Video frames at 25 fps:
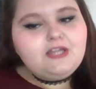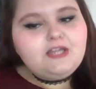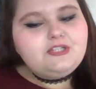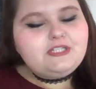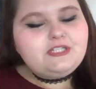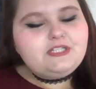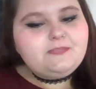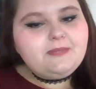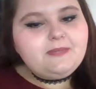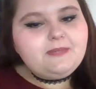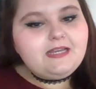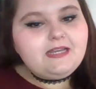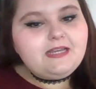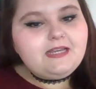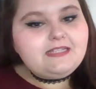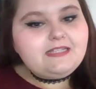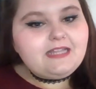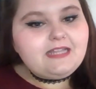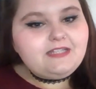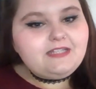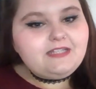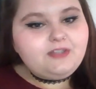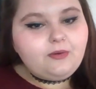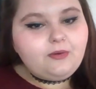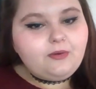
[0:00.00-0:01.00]
Just because
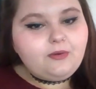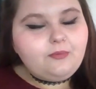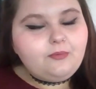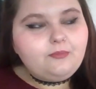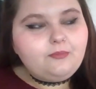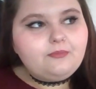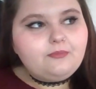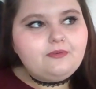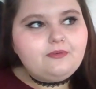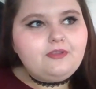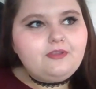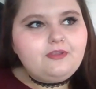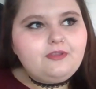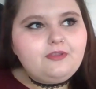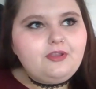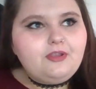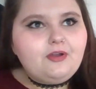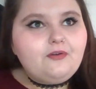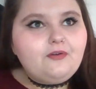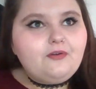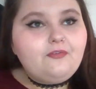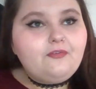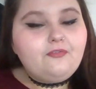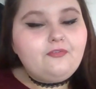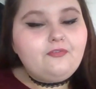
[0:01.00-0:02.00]
I don't, you
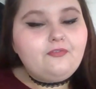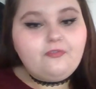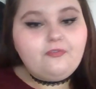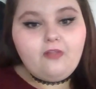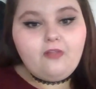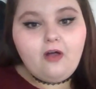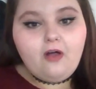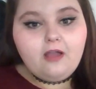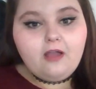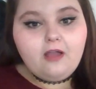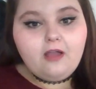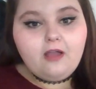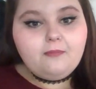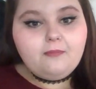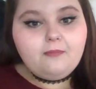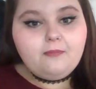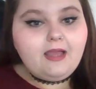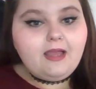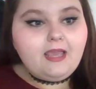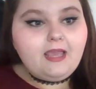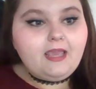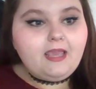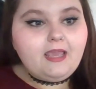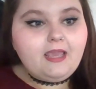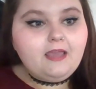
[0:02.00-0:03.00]
know, flaunt
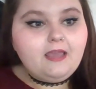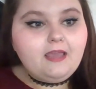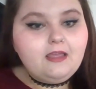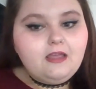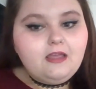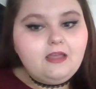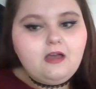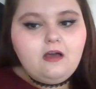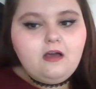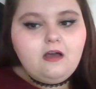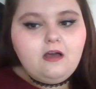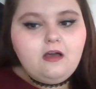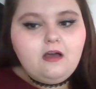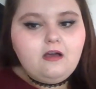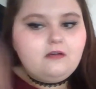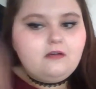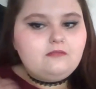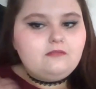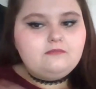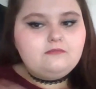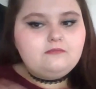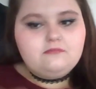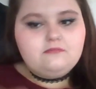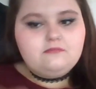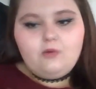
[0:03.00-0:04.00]
my
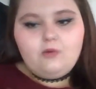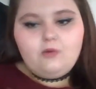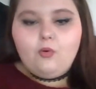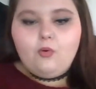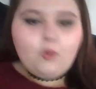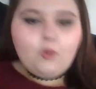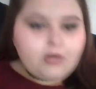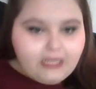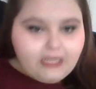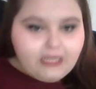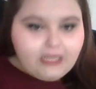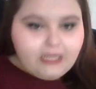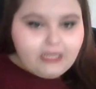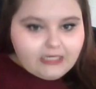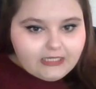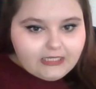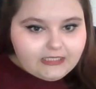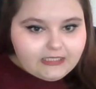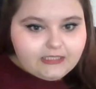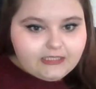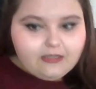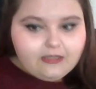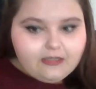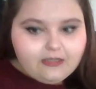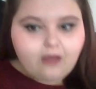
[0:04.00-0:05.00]

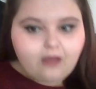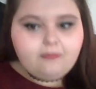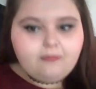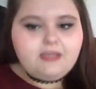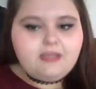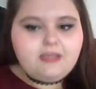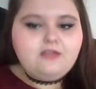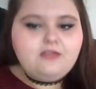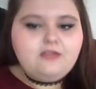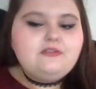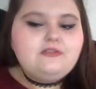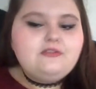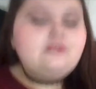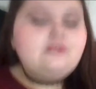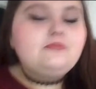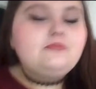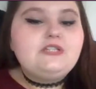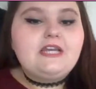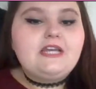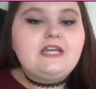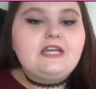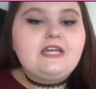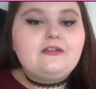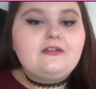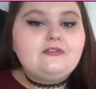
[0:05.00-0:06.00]
horniness on my YouTube
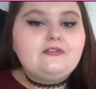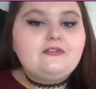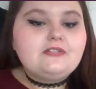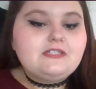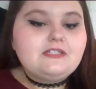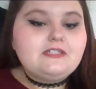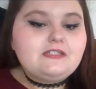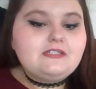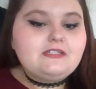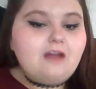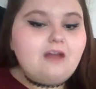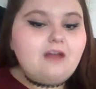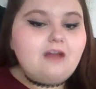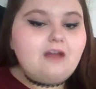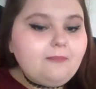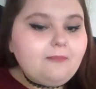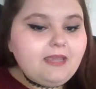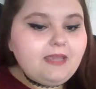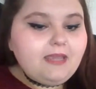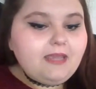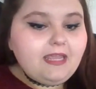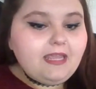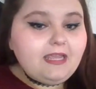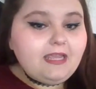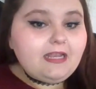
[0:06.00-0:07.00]
channel does not
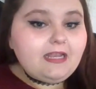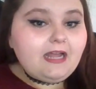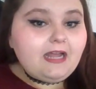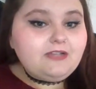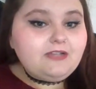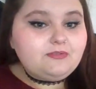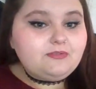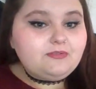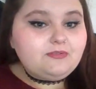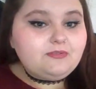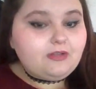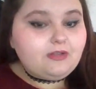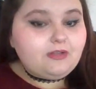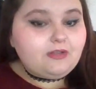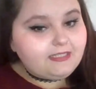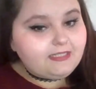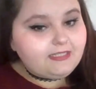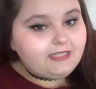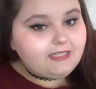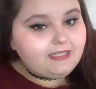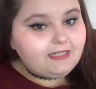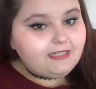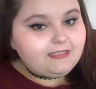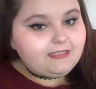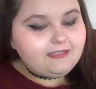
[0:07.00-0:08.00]
mean I do not like
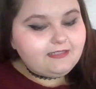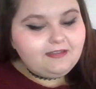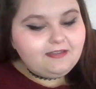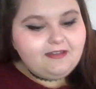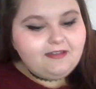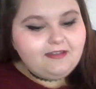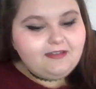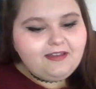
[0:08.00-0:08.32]
sex.